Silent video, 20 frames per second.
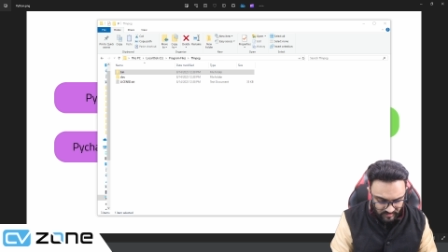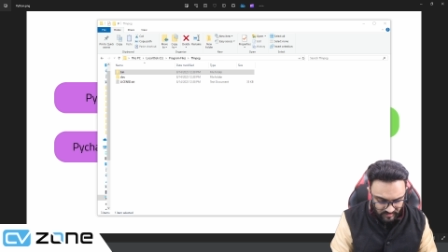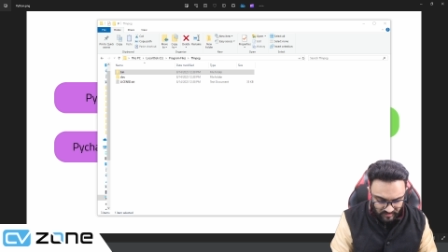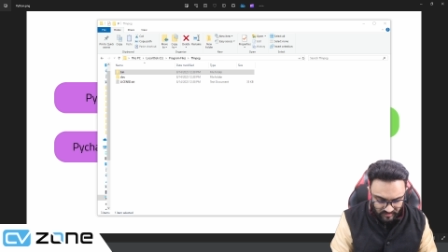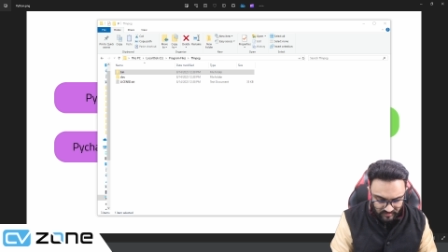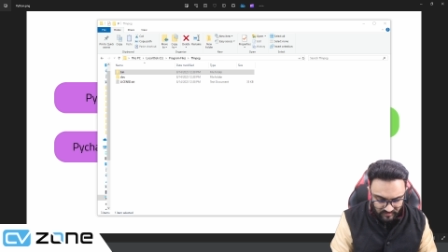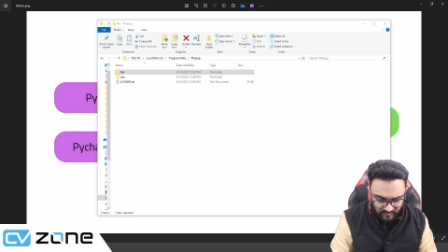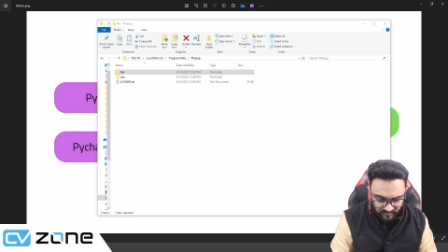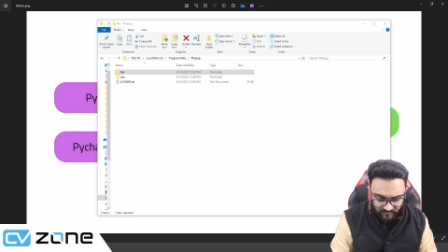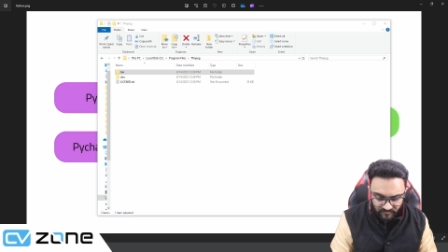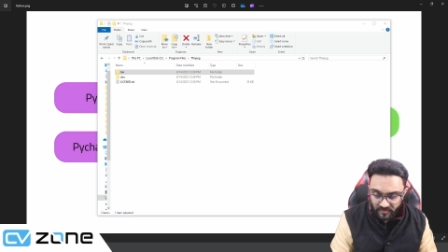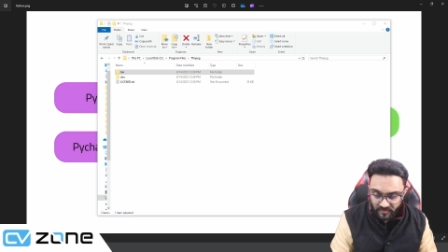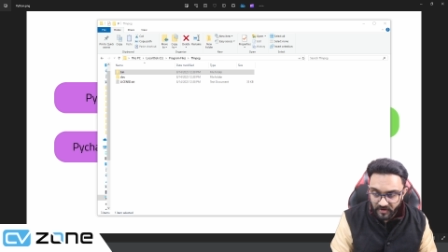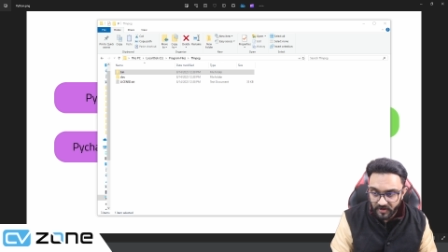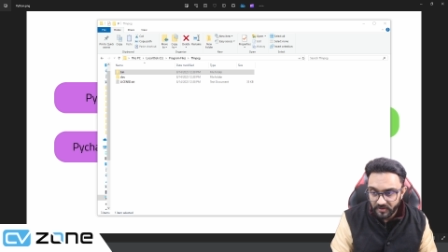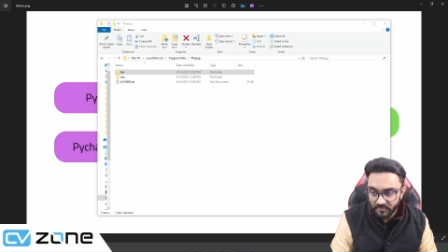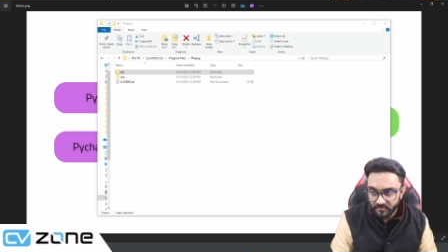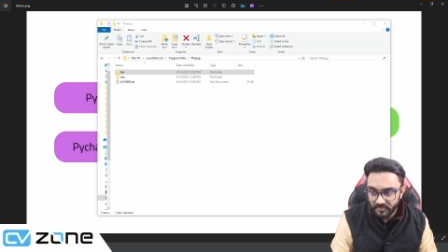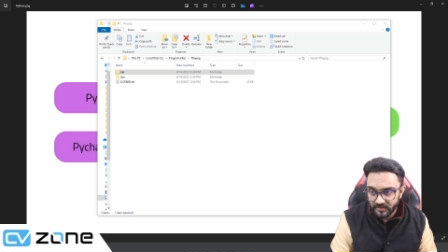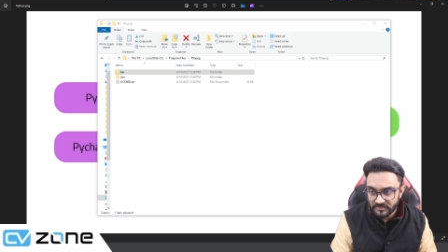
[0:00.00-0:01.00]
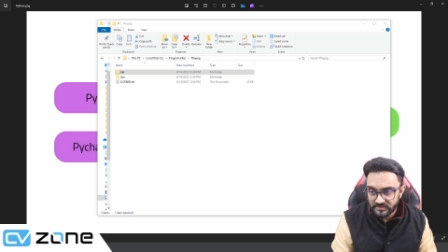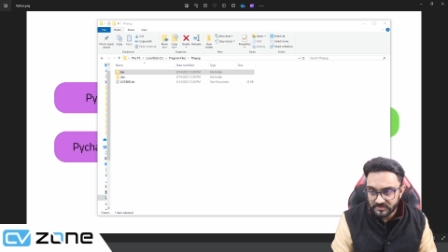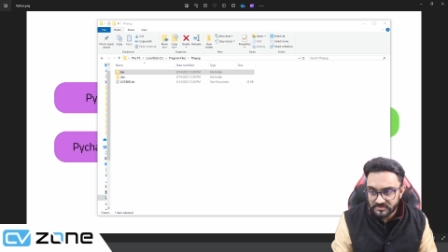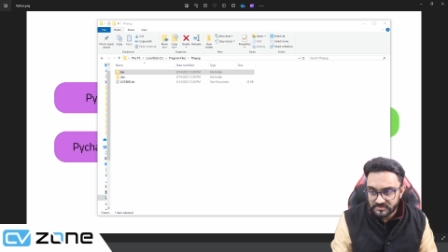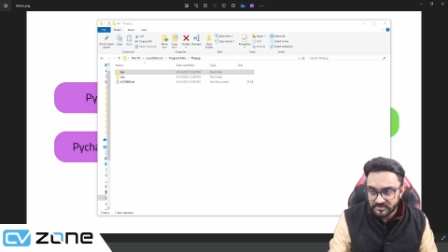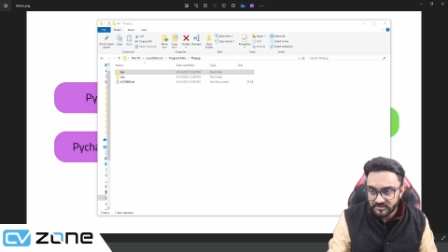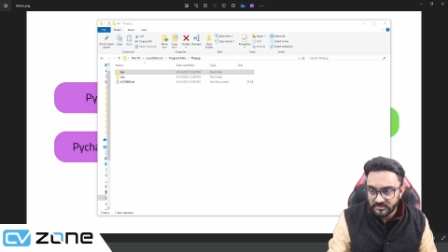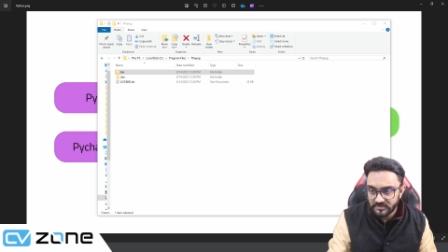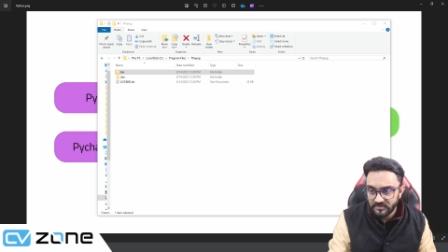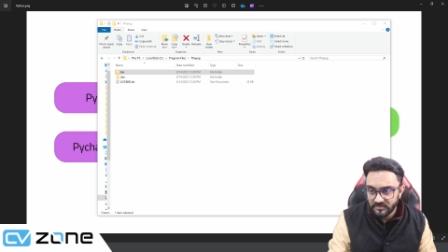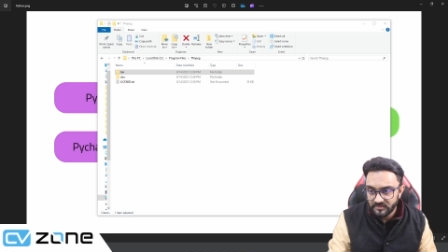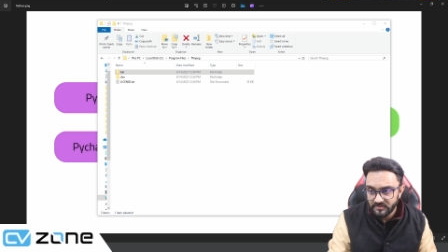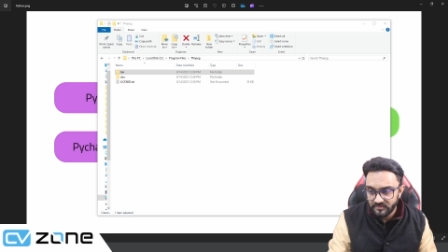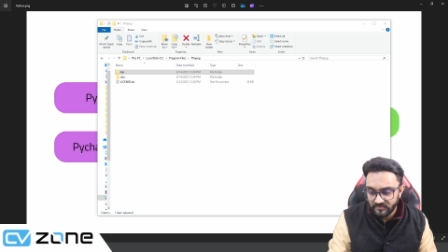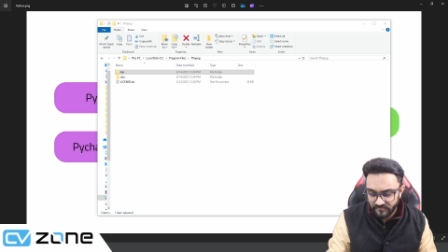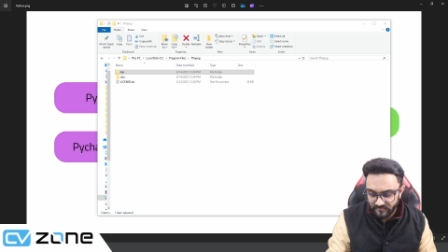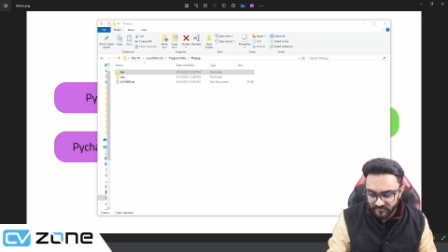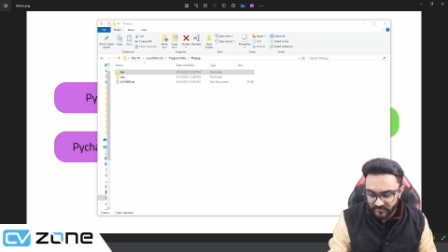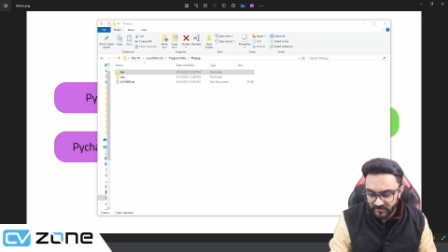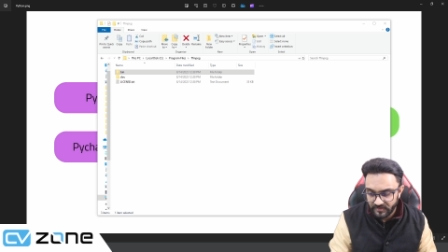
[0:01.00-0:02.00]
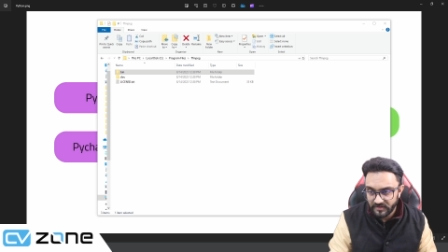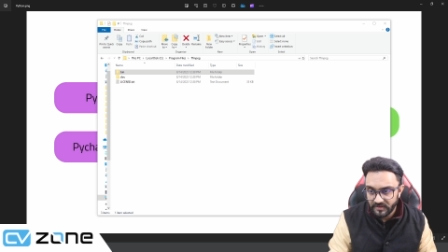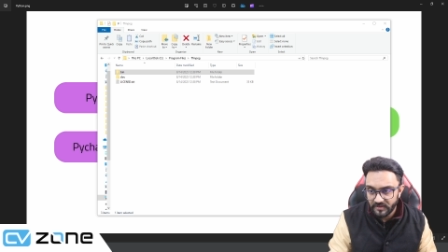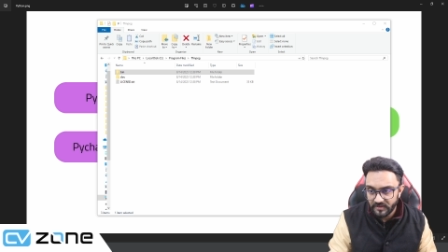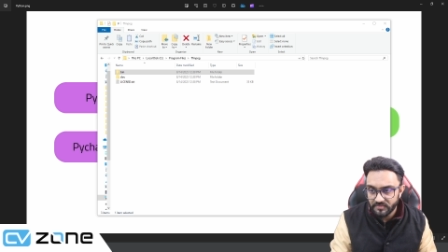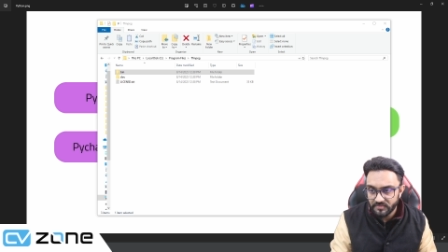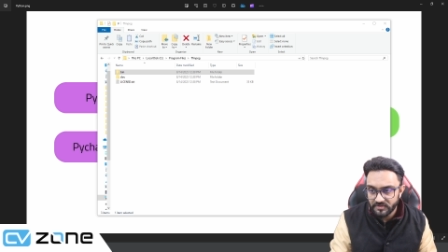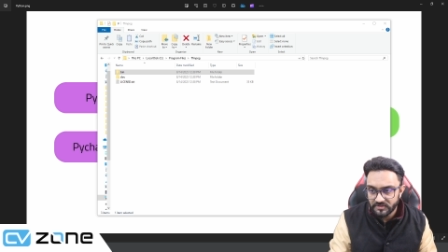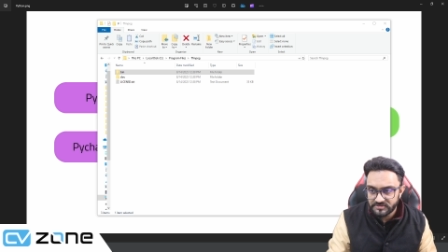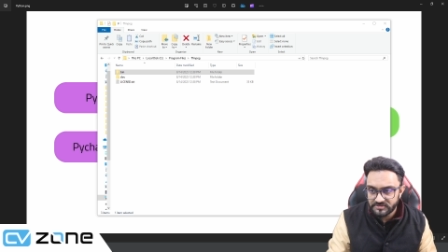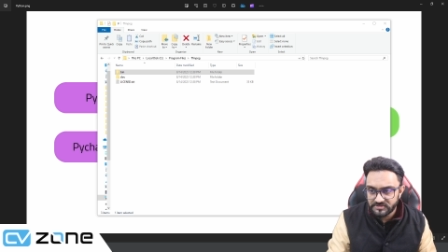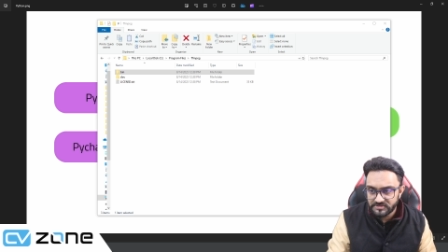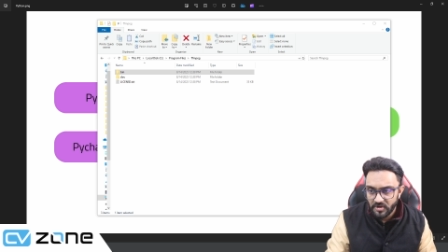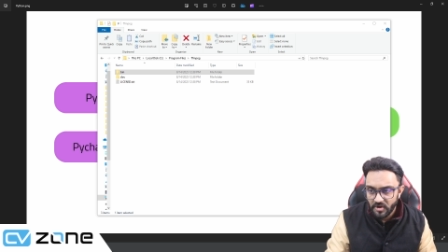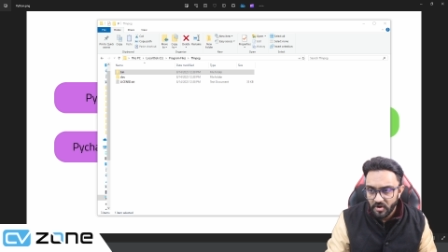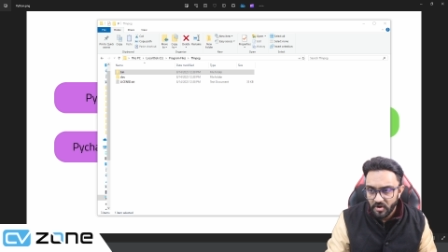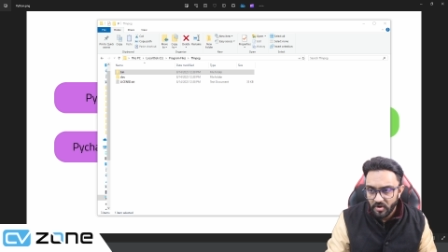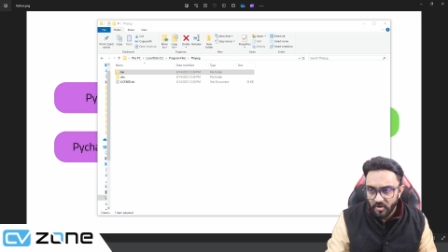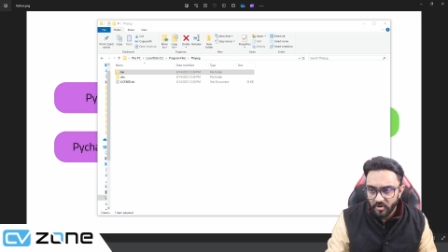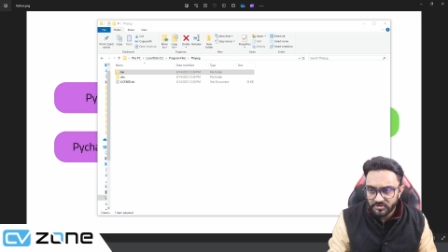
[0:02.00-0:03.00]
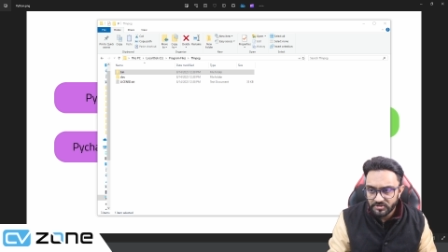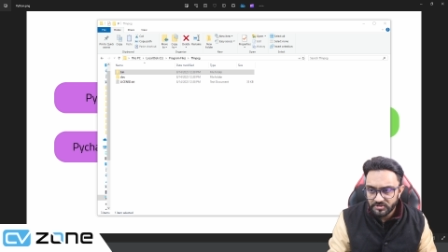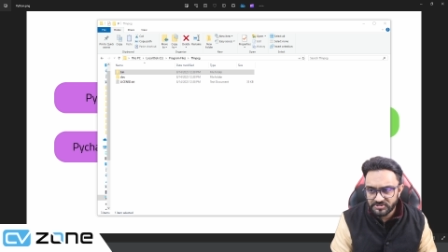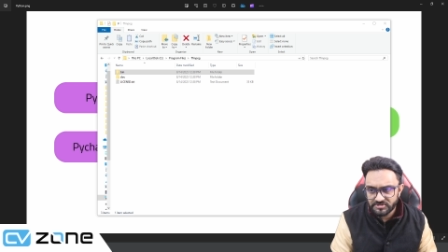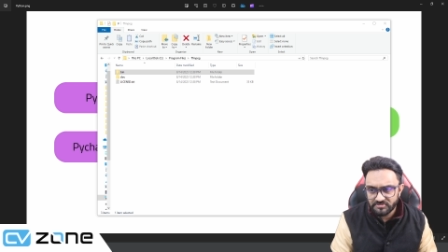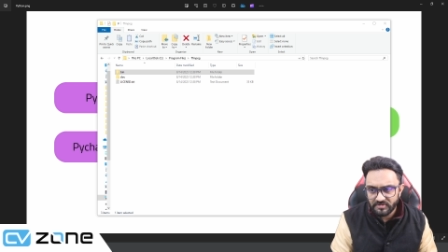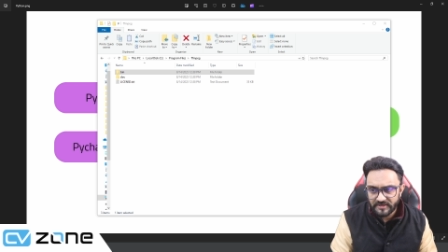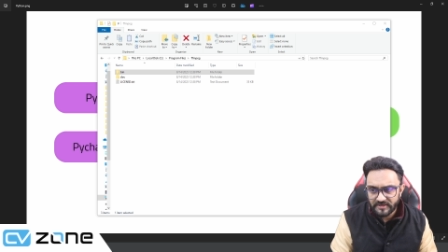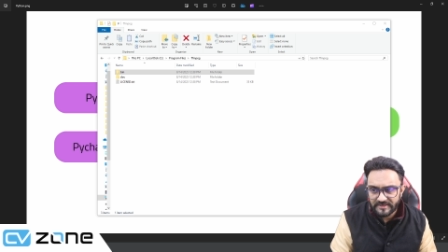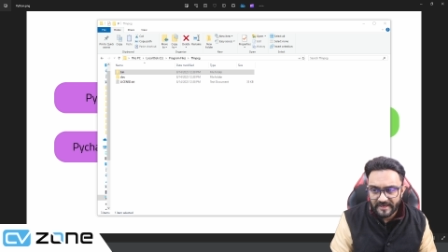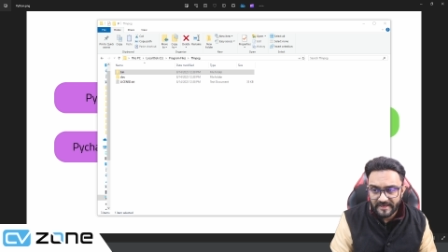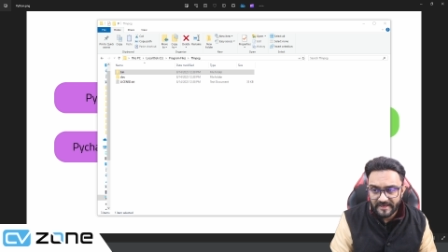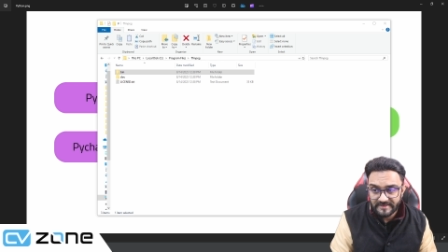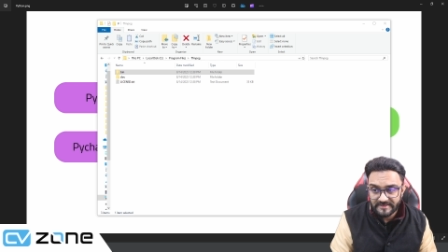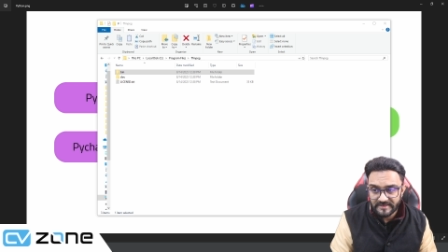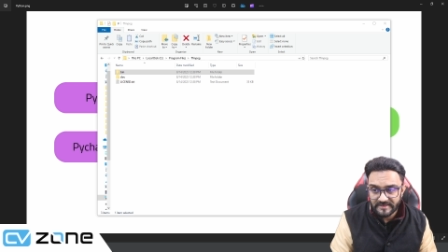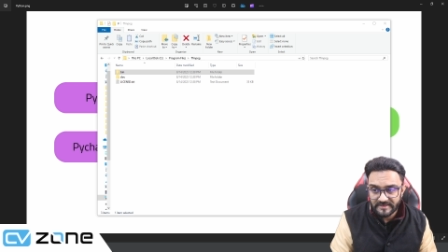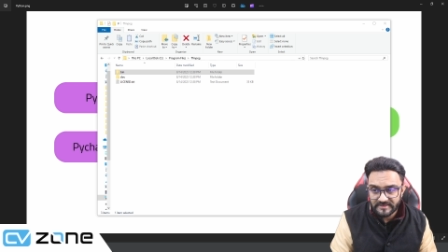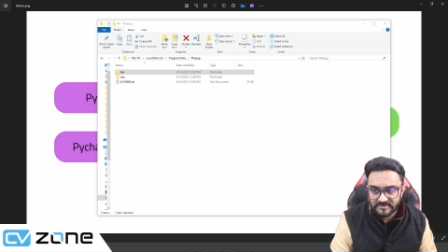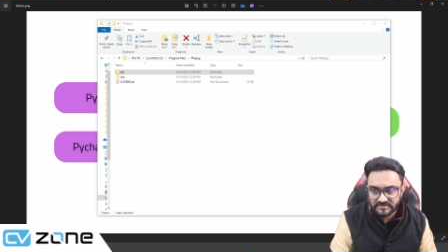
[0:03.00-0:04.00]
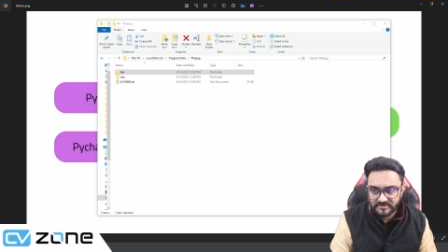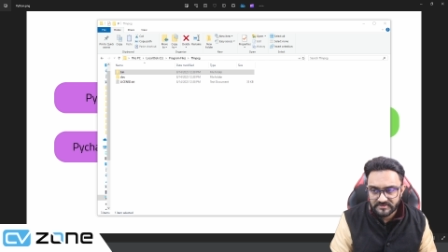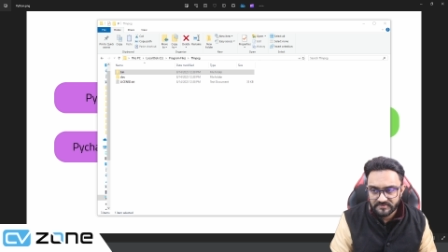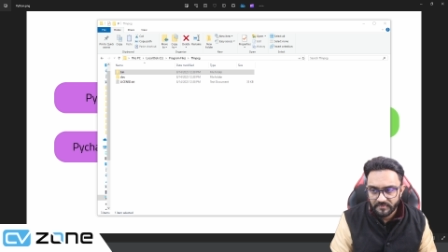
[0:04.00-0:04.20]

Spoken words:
environmental variables, or just write edit,